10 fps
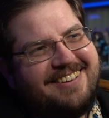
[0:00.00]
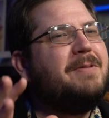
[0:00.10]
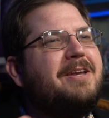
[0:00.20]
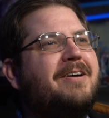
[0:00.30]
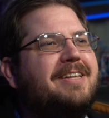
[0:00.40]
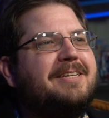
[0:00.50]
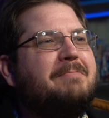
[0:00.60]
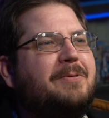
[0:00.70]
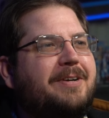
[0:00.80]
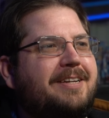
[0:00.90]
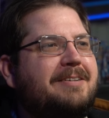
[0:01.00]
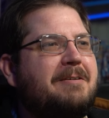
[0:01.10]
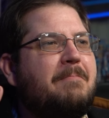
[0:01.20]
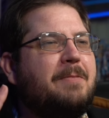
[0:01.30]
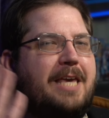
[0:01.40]
But no, at some point,
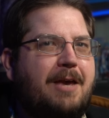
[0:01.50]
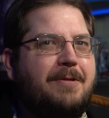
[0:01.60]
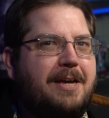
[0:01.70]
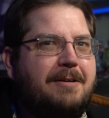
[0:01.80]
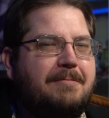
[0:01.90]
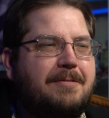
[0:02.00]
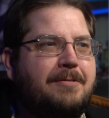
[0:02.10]
Kiwi